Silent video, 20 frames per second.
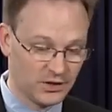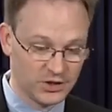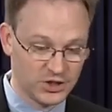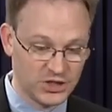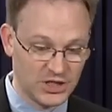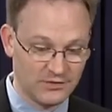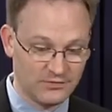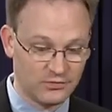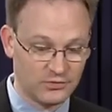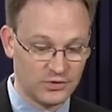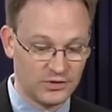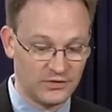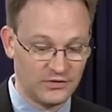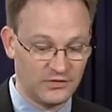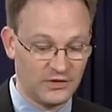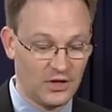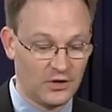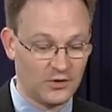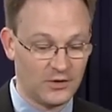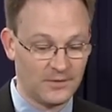Jeffrey
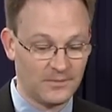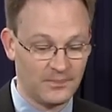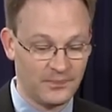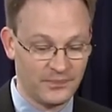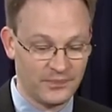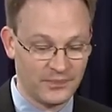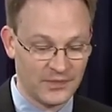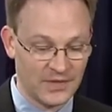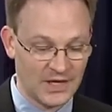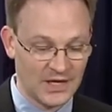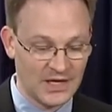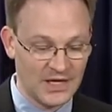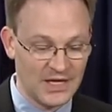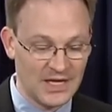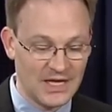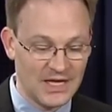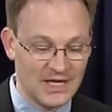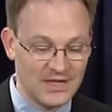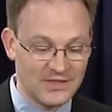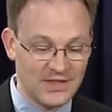Stone.
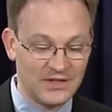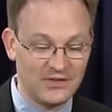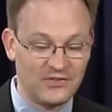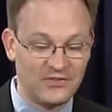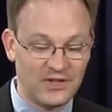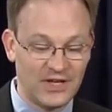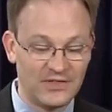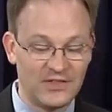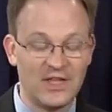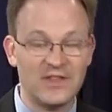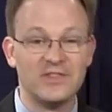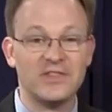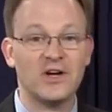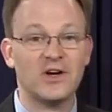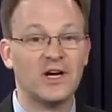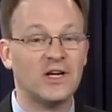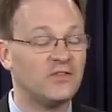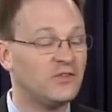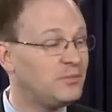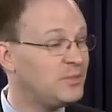They said that there
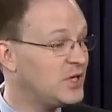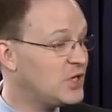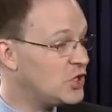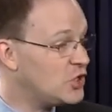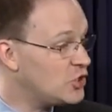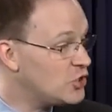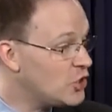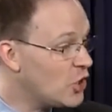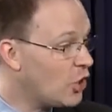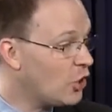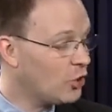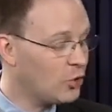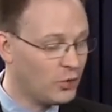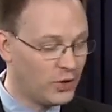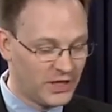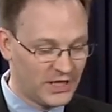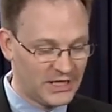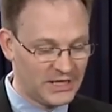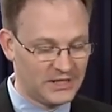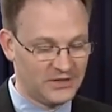has been no
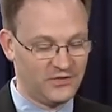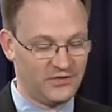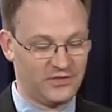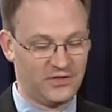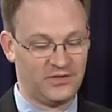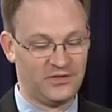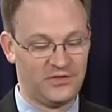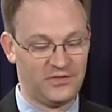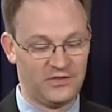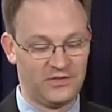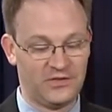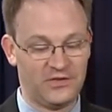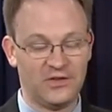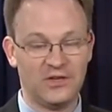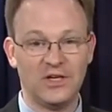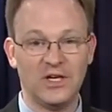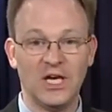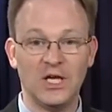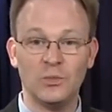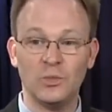instance
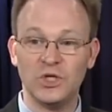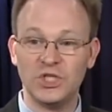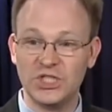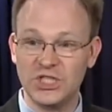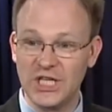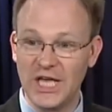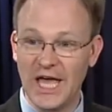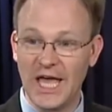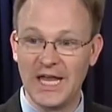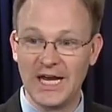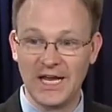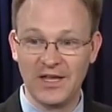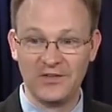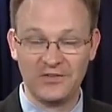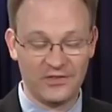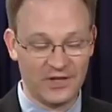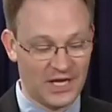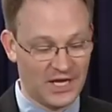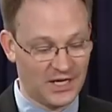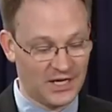in which the
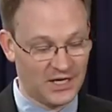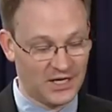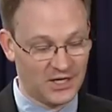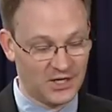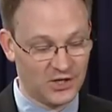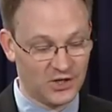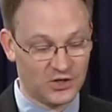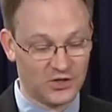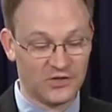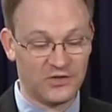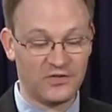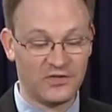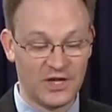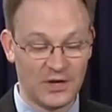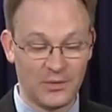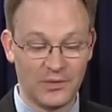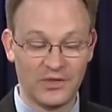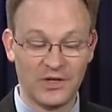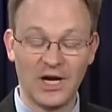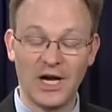NSA could say
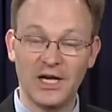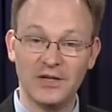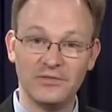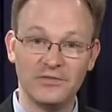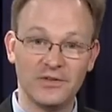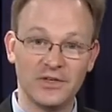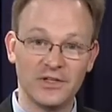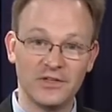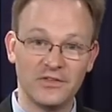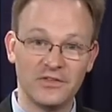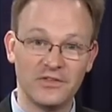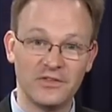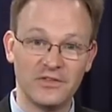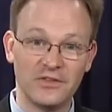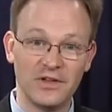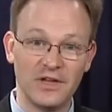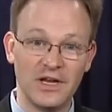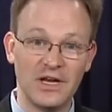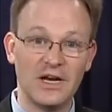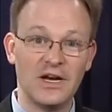with confidence
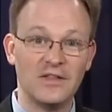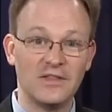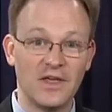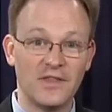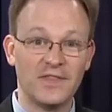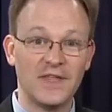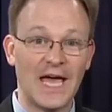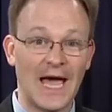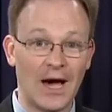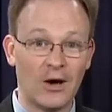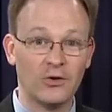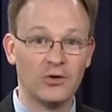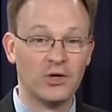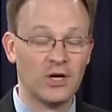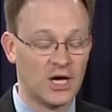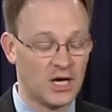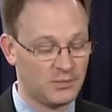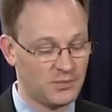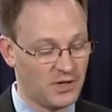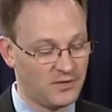that the
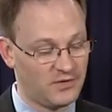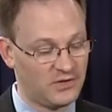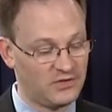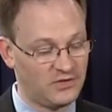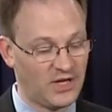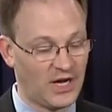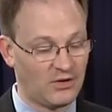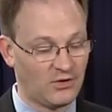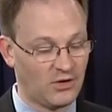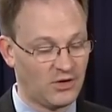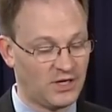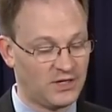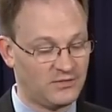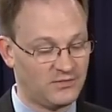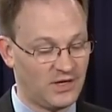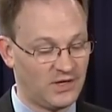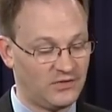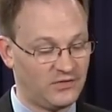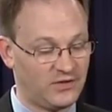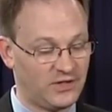outcome of a terror
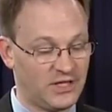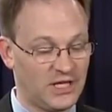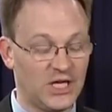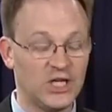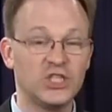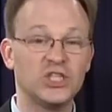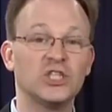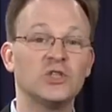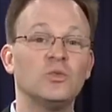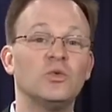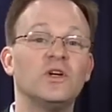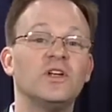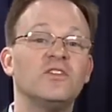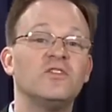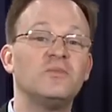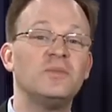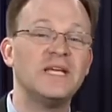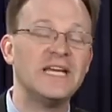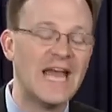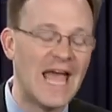investigation would
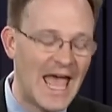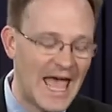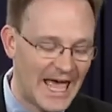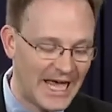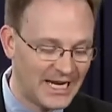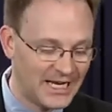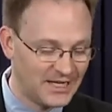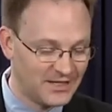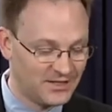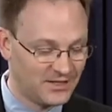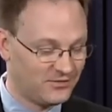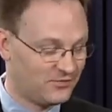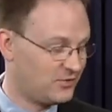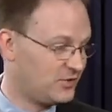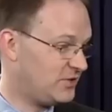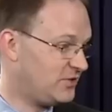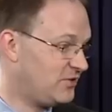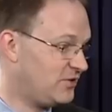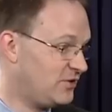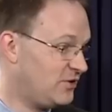have been any
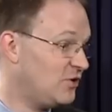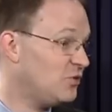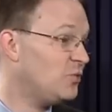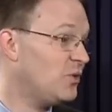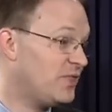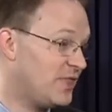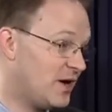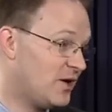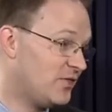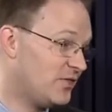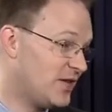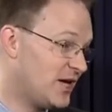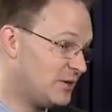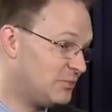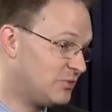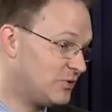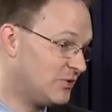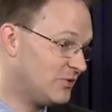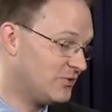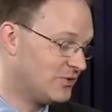different without that
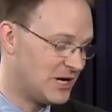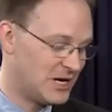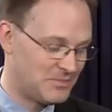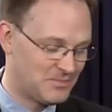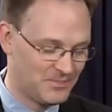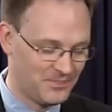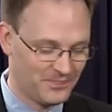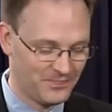program.